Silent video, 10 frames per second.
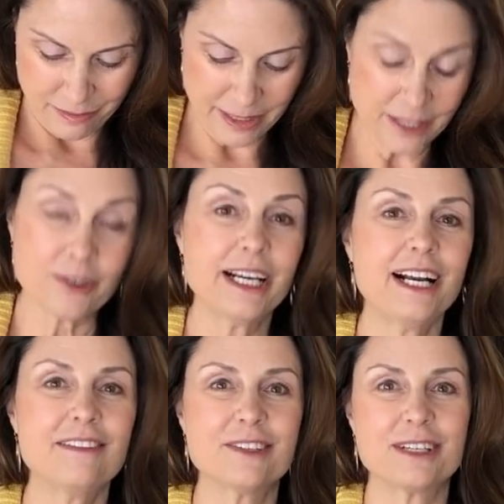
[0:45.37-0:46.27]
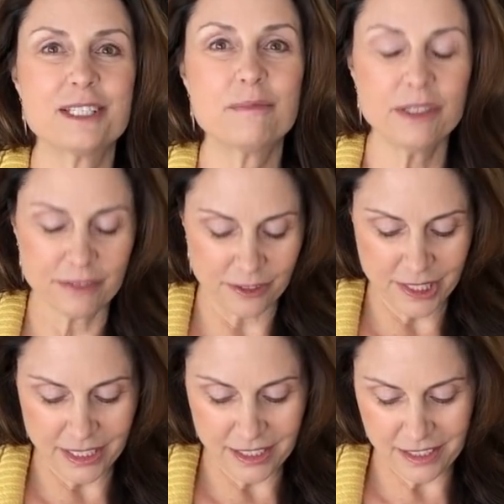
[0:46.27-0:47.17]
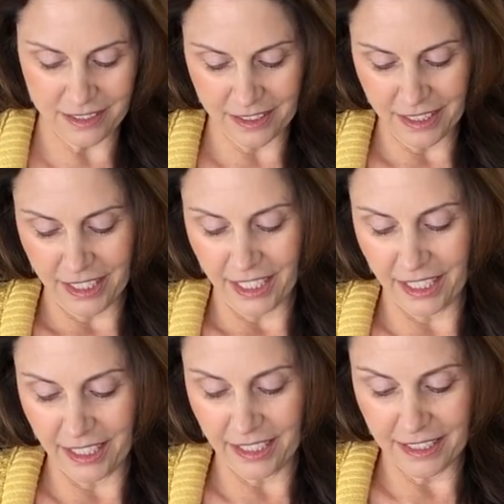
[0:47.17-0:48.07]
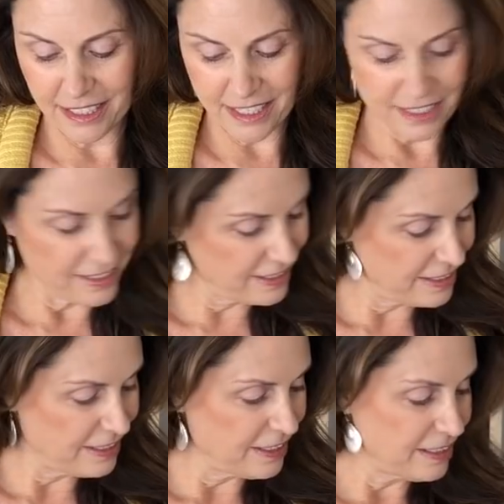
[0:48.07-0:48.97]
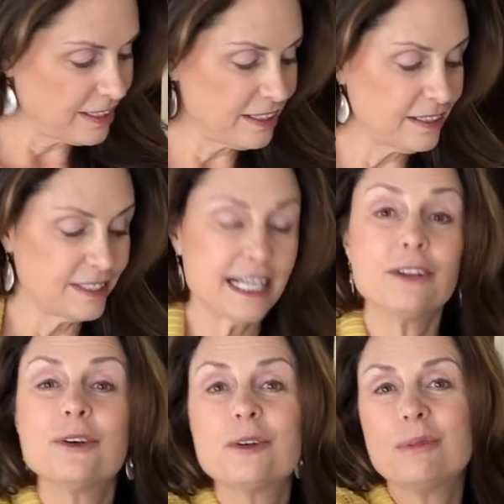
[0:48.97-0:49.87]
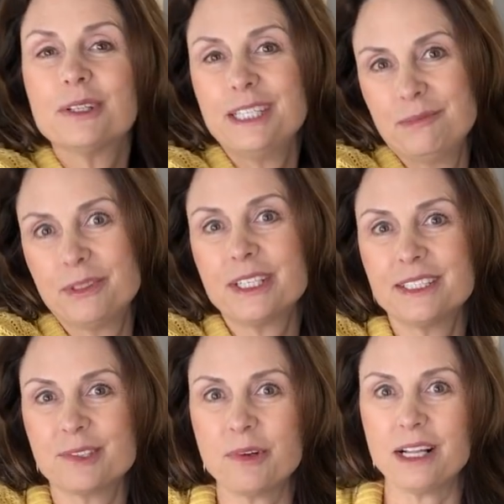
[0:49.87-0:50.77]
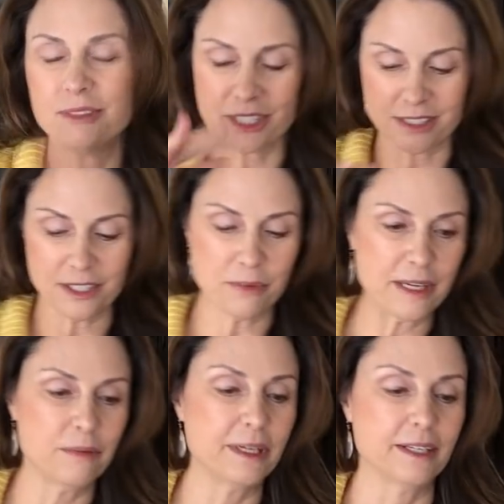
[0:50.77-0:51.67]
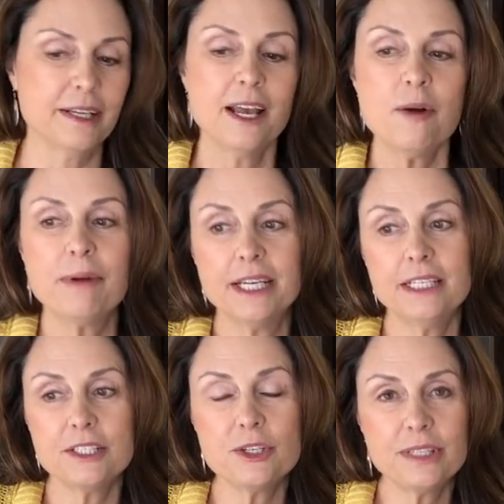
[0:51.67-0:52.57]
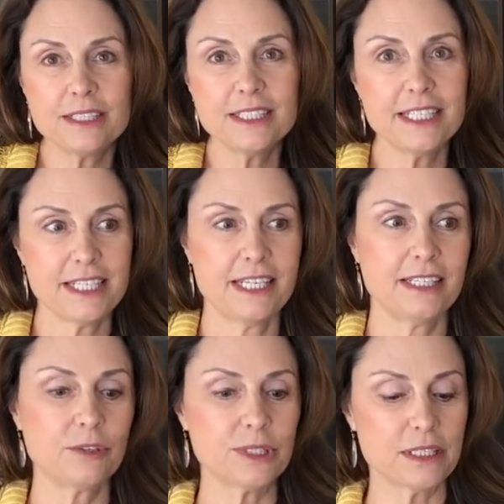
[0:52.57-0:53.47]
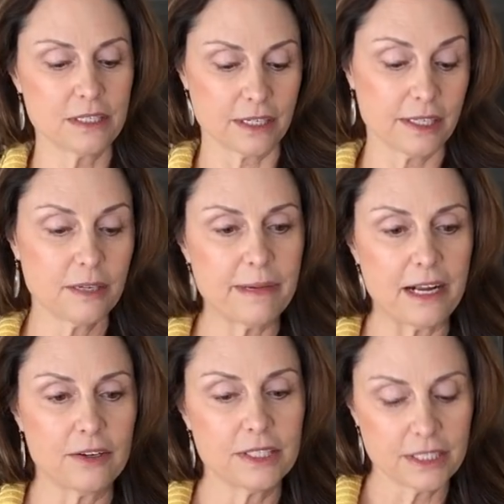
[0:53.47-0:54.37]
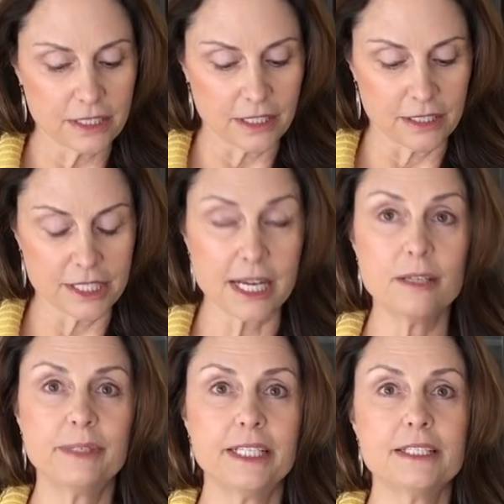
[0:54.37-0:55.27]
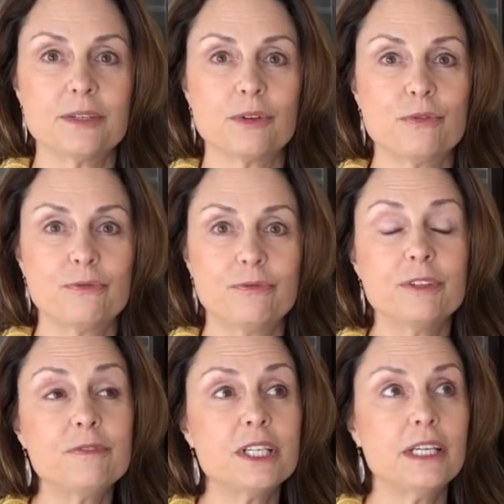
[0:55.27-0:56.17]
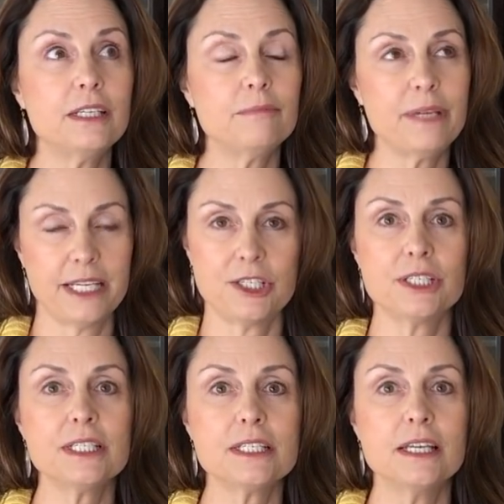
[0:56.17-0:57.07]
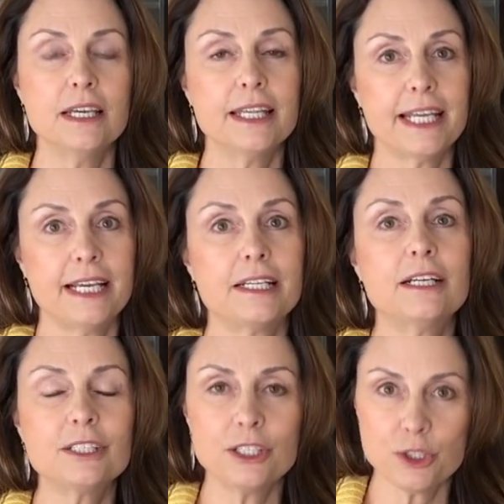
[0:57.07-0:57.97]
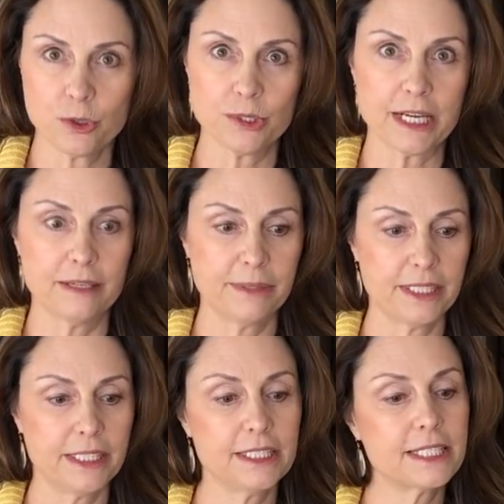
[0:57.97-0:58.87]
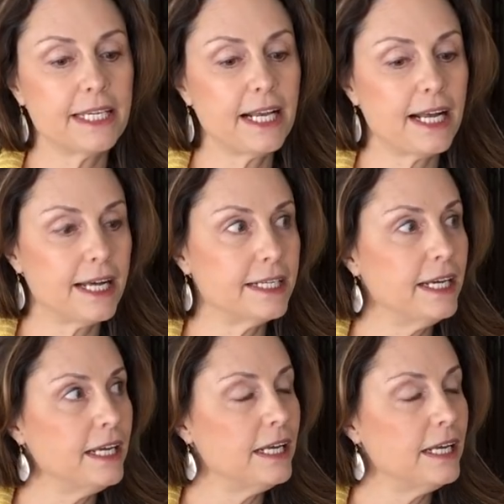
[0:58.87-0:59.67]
By the way, I have the recipe for this and a downloadable ebook as well, which I'll tell you about in a minute. But in 2018, there was a study about diabetes. There were 15 patients. They had uncontrolled diabetes. They had